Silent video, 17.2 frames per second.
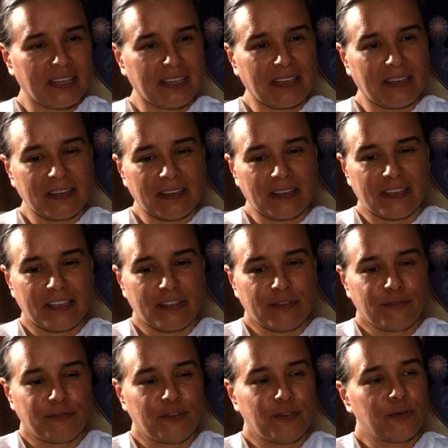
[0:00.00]
can
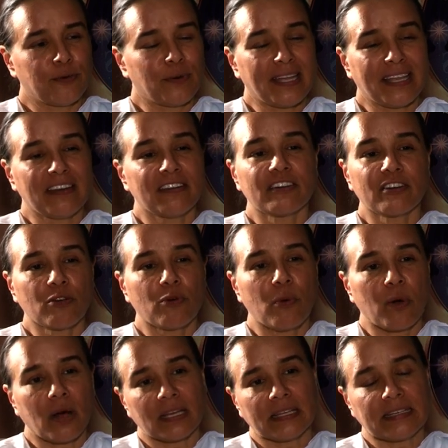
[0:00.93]
give you inner
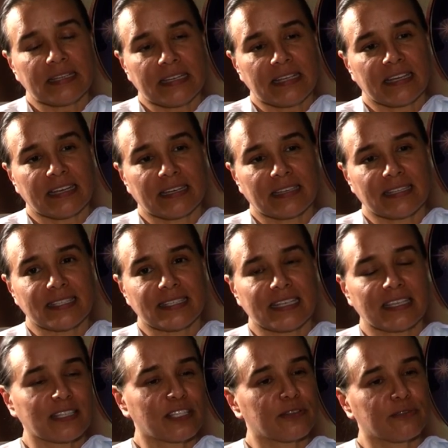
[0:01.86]
quality and a
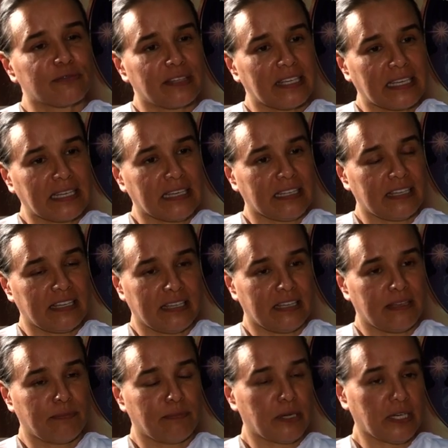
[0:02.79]
sense of dignity
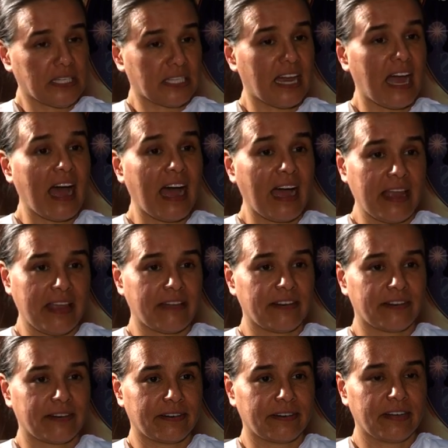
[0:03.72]
much
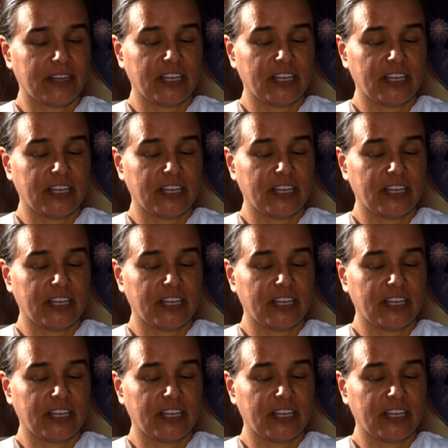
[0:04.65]
higher.